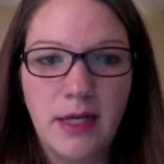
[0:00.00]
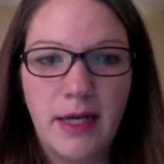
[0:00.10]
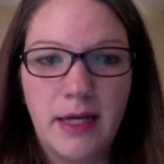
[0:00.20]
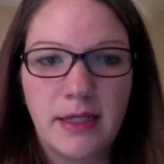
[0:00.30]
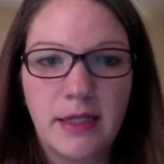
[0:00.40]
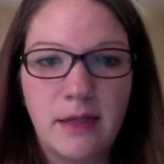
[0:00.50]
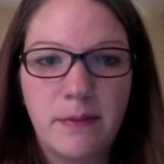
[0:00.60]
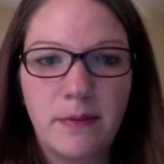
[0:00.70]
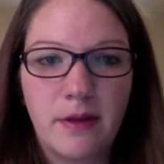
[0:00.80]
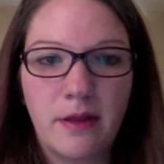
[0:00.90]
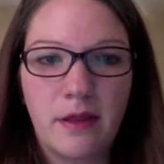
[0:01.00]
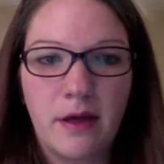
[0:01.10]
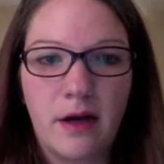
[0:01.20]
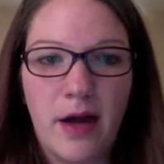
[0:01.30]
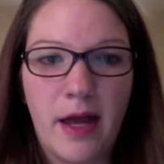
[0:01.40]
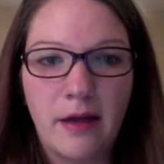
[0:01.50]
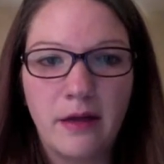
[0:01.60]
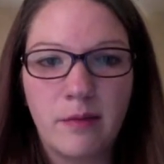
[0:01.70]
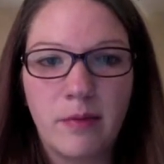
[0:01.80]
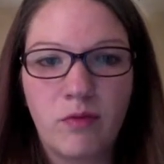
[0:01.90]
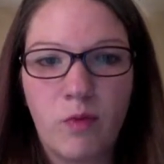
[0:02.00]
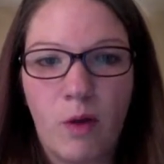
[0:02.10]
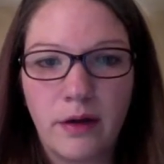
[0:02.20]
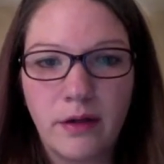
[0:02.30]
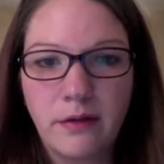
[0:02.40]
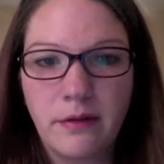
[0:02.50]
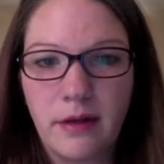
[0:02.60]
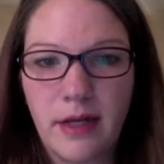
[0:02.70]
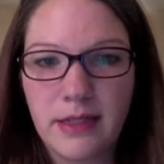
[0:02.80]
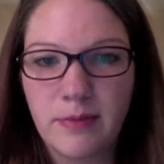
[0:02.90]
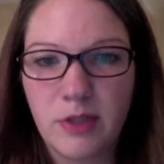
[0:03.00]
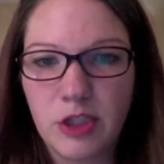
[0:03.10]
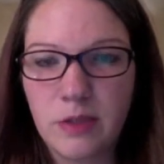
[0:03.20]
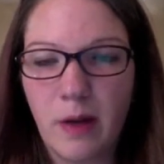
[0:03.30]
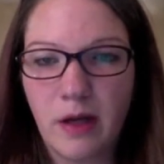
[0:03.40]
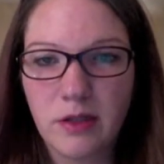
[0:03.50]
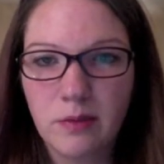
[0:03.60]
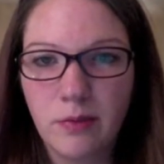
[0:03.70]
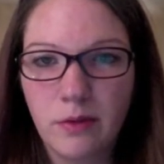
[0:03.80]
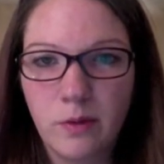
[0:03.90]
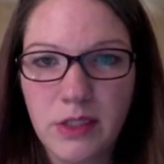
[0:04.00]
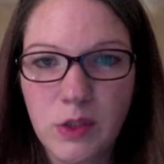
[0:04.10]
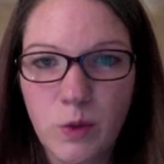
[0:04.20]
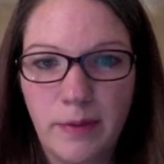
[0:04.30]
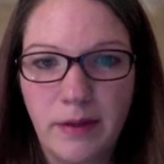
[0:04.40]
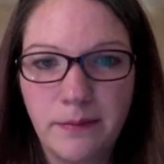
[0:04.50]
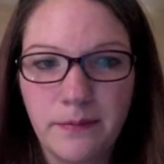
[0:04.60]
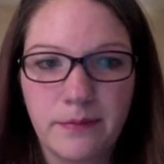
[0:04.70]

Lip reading: keep their head above water as much as possible when swimming.